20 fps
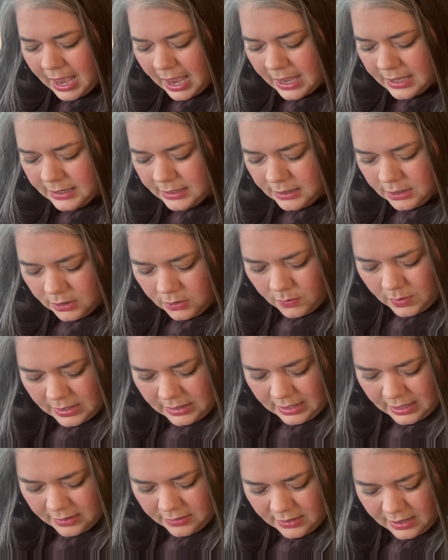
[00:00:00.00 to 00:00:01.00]
And, you know, I
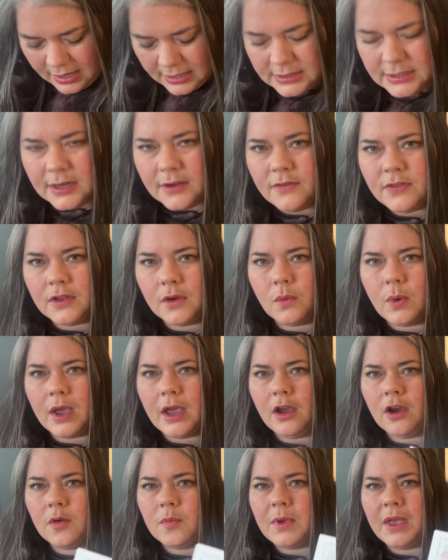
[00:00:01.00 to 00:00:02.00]
like the idea of the
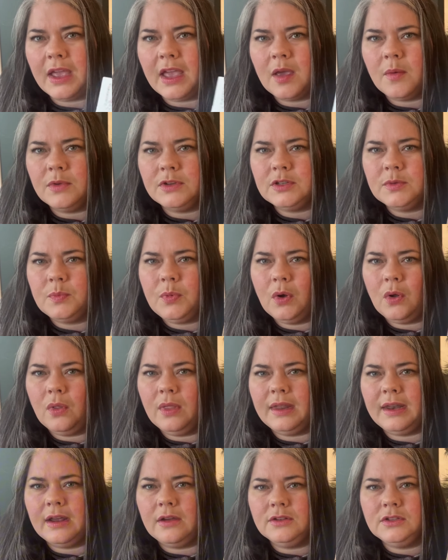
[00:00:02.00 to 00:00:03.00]
Quaker being able to pull
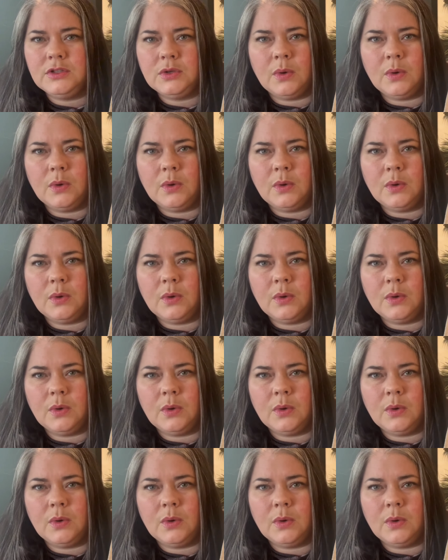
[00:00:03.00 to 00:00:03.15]
it out.